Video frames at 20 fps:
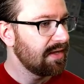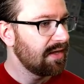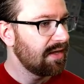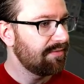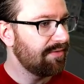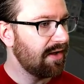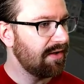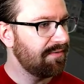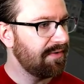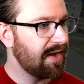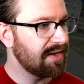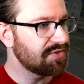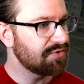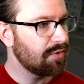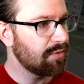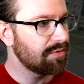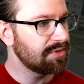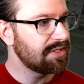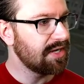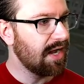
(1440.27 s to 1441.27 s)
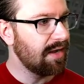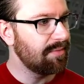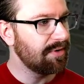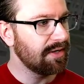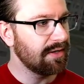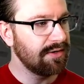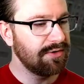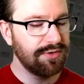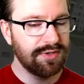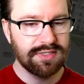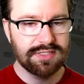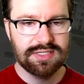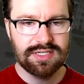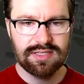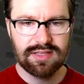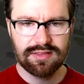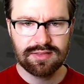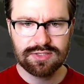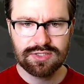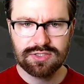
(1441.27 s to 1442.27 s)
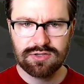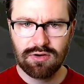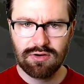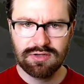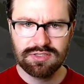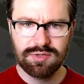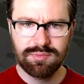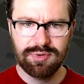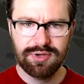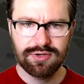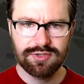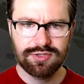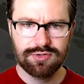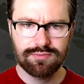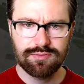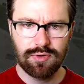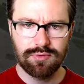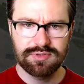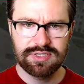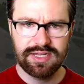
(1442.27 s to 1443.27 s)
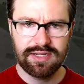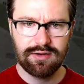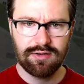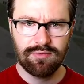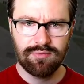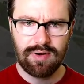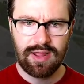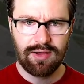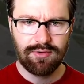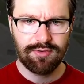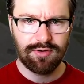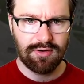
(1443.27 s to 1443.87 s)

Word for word: If I fast forward time again, you can see that the stars appear to rotate around